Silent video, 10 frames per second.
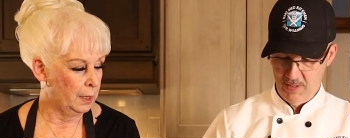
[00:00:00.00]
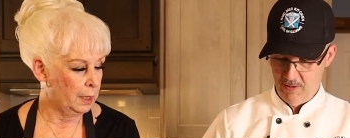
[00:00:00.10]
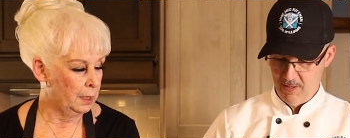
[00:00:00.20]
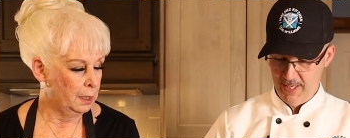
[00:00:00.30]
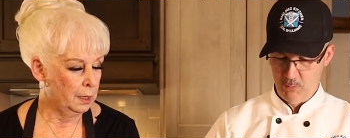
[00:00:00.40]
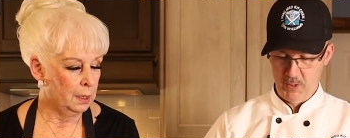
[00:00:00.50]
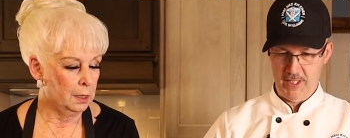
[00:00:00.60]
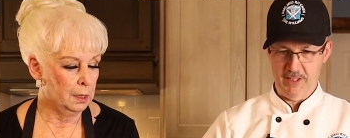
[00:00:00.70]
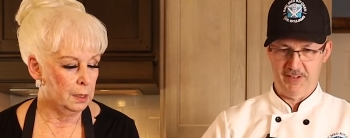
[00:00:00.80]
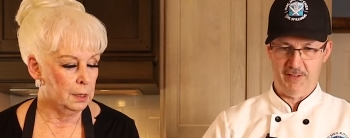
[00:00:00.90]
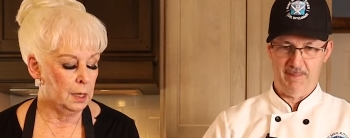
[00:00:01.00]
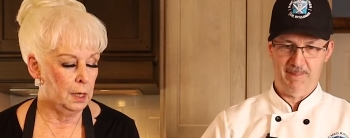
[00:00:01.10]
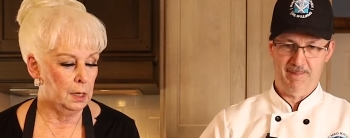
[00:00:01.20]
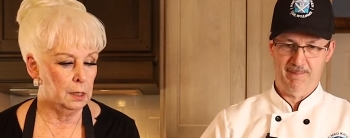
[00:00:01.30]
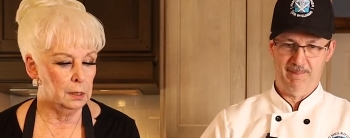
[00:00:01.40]
Speaker 1: All right, what else?
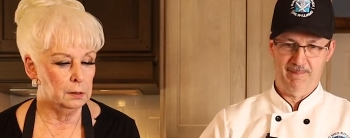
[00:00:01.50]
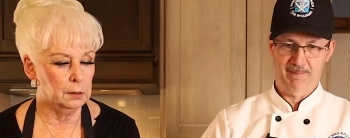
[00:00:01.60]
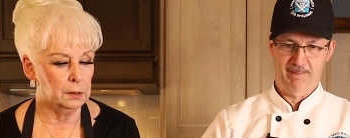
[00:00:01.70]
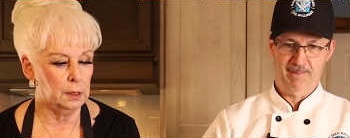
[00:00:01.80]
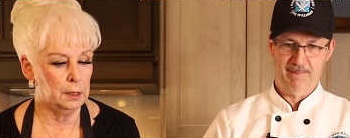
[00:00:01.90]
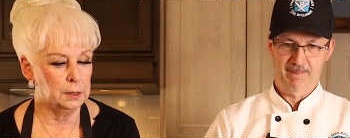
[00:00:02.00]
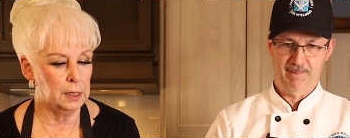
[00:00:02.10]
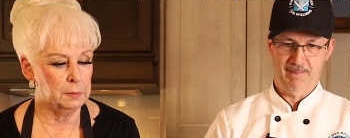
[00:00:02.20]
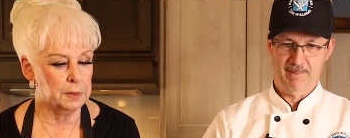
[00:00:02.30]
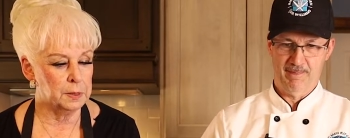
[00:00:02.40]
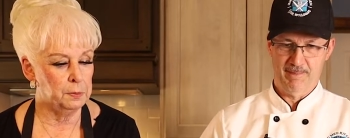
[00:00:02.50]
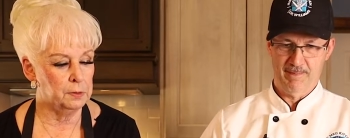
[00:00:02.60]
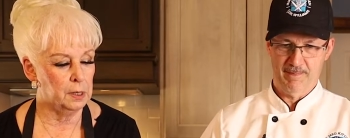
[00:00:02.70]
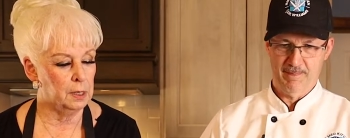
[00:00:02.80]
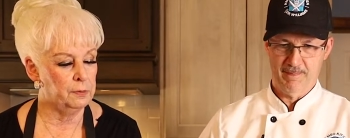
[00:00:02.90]
Speaker 2: Uh, a tablespoon
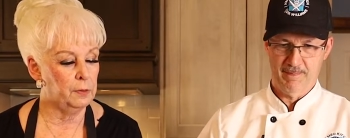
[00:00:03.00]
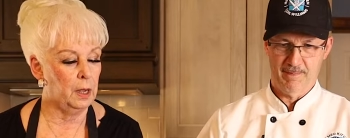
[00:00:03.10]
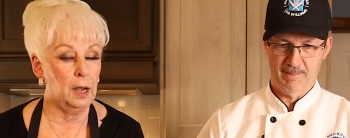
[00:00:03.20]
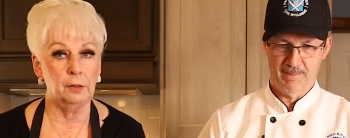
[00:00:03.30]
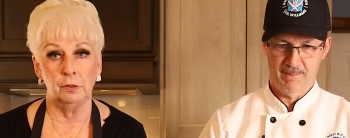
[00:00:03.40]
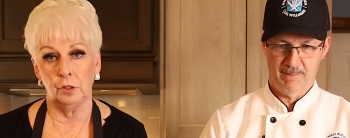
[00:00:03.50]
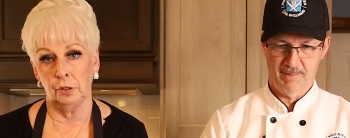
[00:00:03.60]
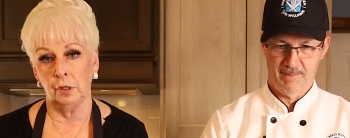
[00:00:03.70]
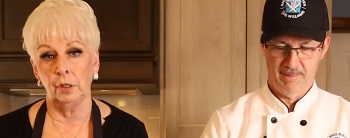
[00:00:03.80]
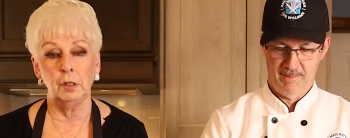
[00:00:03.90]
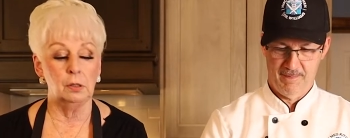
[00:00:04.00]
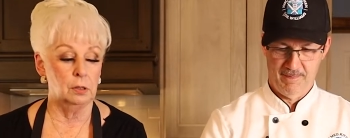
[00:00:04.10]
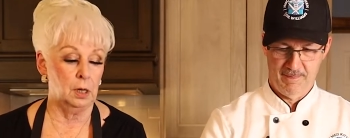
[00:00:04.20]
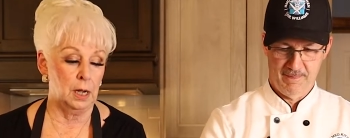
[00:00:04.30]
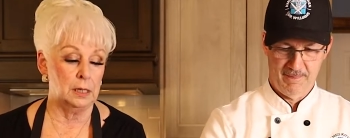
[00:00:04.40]
of either sugar
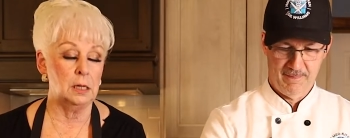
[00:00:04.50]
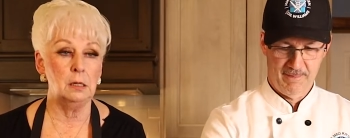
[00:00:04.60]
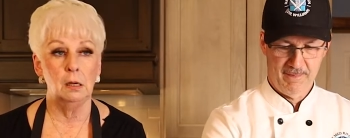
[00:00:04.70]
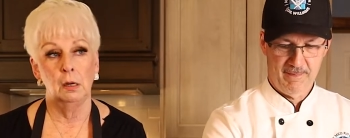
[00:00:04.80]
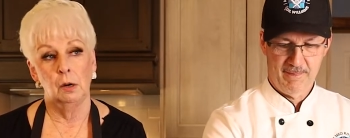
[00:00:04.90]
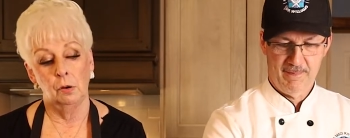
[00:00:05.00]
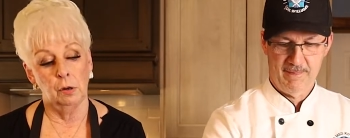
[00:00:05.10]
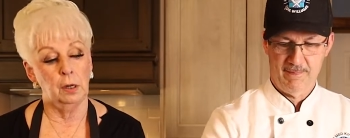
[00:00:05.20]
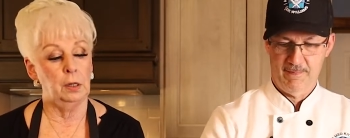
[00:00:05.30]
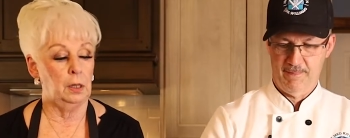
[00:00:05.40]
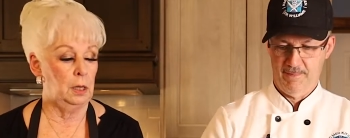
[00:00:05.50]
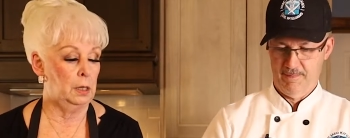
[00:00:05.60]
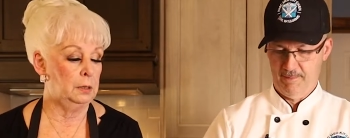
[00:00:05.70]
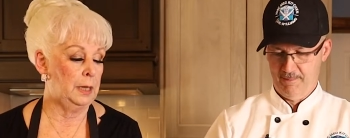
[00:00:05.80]
or honey or a